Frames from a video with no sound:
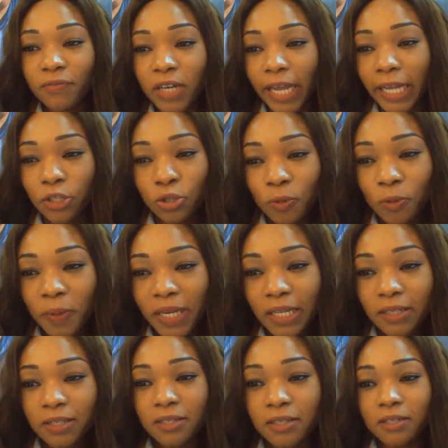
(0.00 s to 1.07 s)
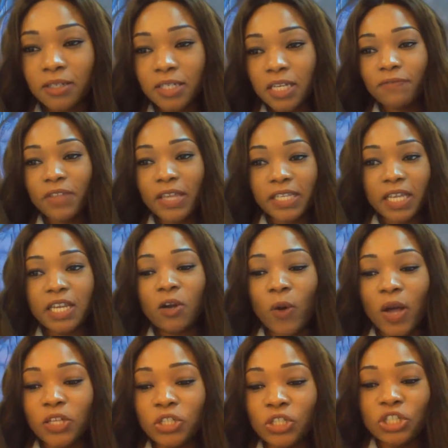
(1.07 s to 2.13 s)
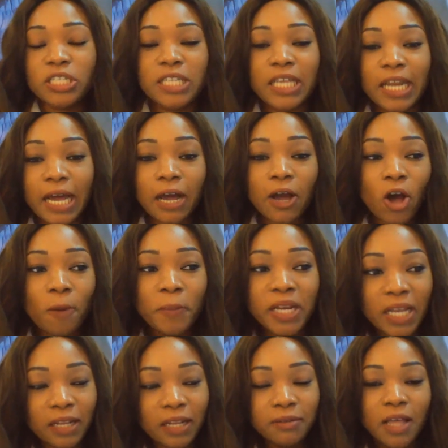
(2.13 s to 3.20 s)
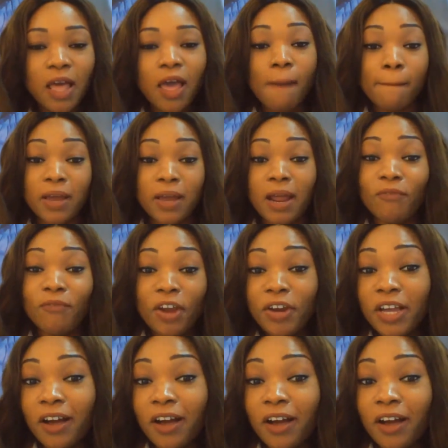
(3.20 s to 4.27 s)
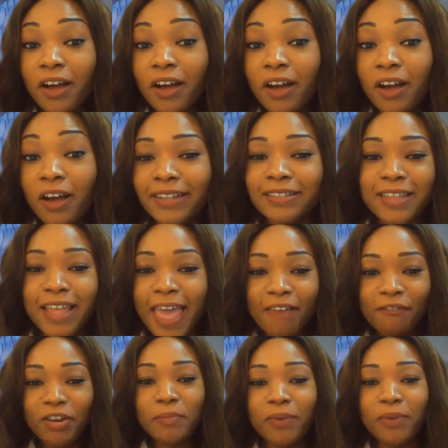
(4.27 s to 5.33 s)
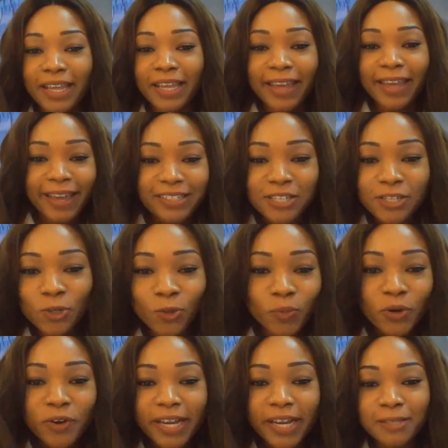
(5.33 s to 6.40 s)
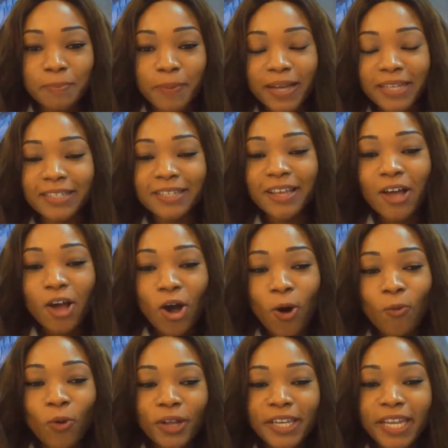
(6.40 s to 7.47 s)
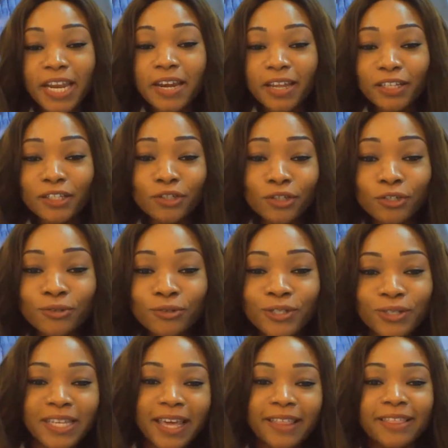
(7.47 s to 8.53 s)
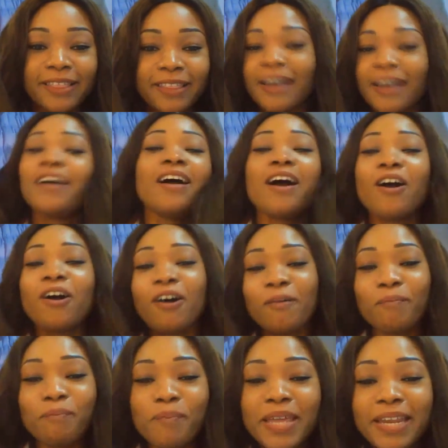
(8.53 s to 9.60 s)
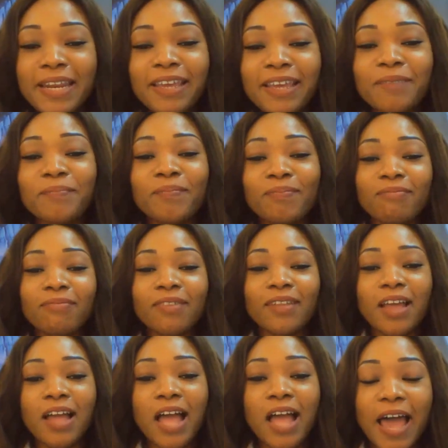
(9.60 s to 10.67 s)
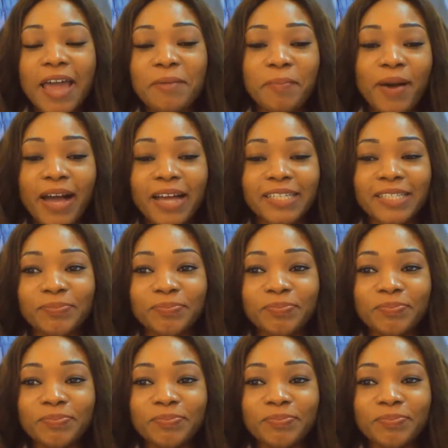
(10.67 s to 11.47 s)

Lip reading: for like 2 minutes to see if there's any questions that are coming in. But I'm very confident that everybody here is a super expert on what they need to do to get their mini iPad.